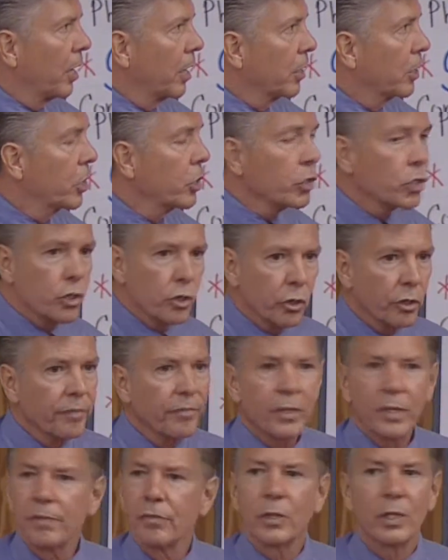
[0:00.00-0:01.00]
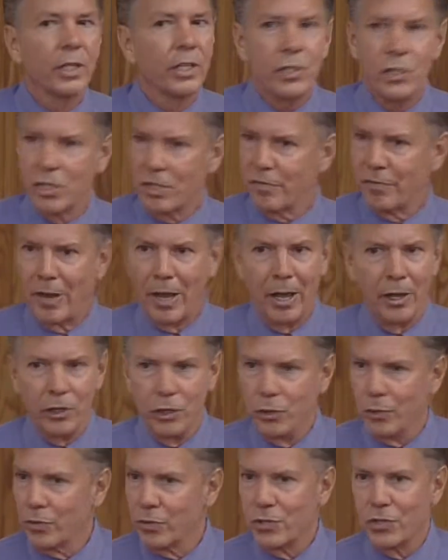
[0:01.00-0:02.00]
Conservative religious
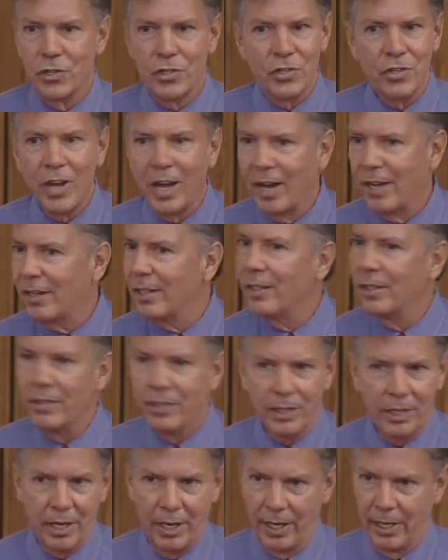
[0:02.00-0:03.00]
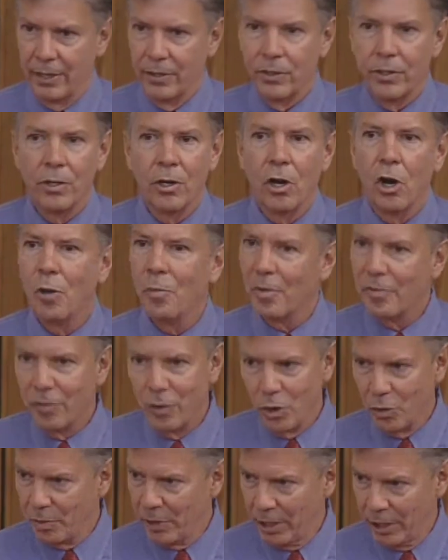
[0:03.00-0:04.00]
values does not indicate
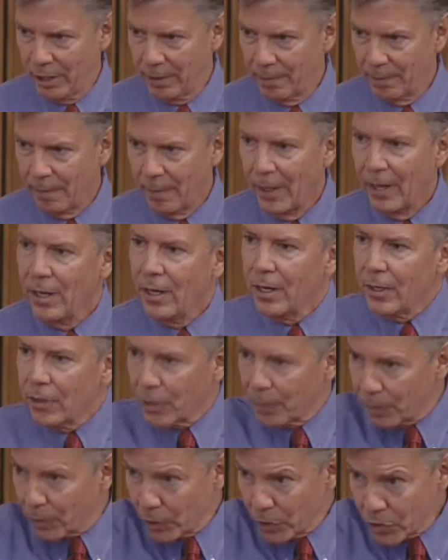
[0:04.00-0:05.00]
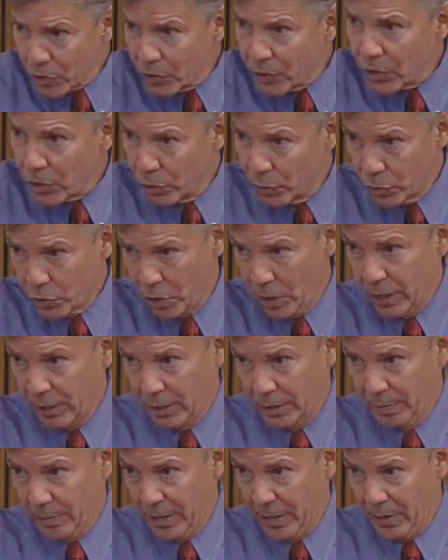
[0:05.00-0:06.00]
homophobia. The person that you
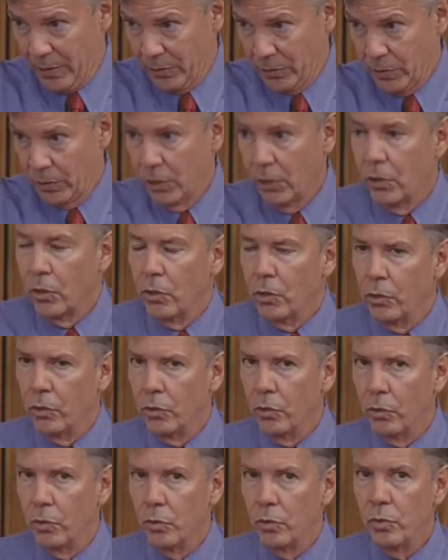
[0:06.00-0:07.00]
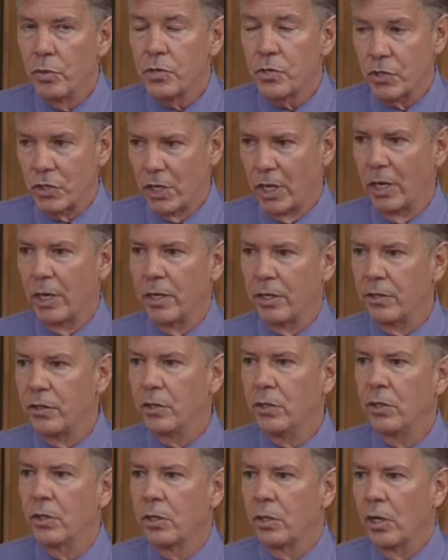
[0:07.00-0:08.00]
talked about who
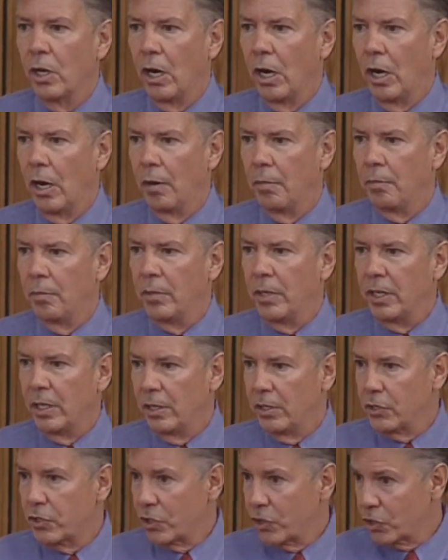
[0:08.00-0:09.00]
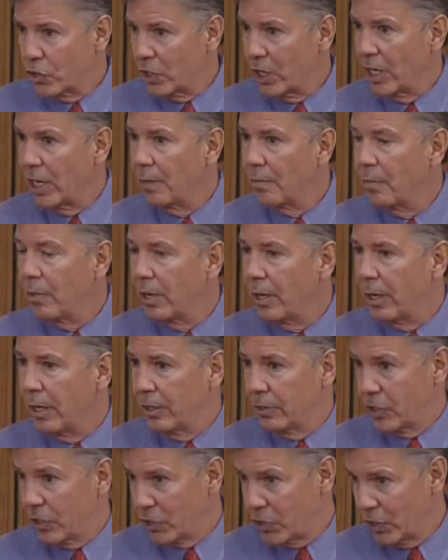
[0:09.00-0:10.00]
said it is the same,
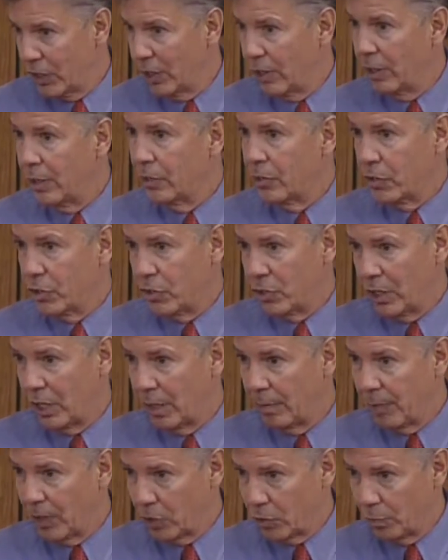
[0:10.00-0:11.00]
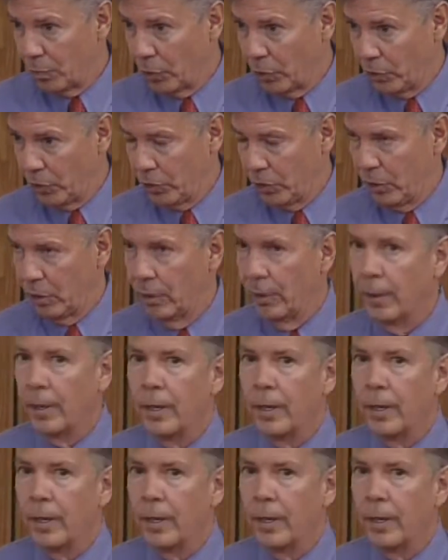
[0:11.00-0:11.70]
it's a sin, and it's the same as murder,